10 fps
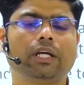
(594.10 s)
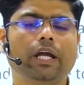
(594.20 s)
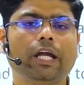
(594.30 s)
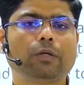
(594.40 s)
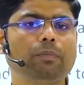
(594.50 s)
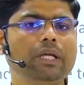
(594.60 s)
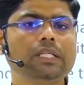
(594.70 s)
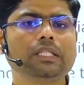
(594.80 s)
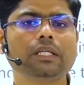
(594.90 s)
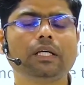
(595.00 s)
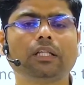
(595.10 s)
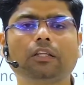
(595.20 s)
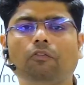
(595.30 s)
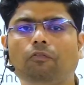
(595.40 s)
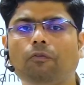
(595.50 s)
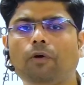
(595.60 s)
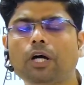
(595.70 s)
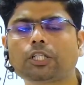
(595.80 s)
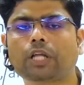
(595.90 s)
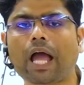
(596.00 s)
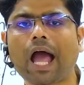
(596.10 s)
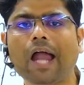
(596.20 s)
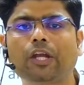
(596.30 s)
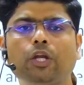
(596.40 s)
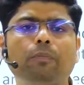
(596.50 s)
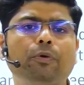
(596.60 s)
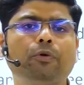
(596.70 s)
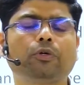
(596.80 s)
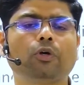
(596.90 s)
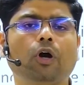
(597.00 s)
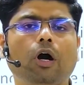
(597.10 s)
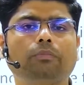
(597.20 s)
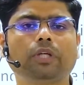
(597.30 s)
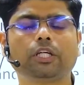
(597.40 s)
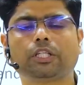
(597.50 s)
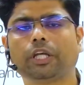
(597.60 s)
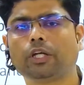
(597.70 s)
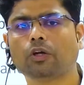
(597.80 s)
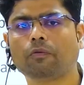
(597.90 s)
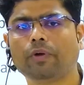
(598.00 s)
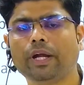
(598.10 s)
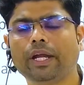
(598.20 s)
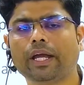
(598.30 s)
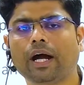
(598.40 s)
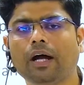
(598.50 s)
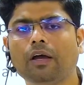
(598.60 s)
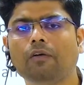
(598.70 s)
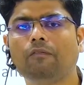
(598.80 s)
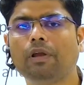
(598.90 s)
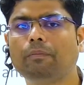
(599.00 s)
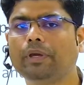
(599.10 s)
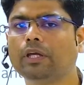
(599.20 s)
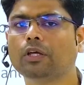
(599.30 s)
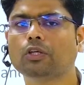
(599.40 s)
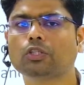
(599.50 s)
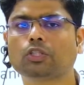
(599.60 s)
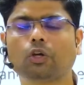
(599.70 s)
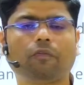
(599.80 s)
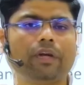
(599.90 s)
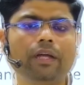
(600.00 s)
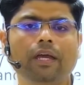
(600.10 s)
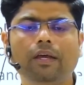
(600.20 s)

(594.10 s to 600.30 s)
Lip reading: It means the first attribute of the state of India will be sovereign.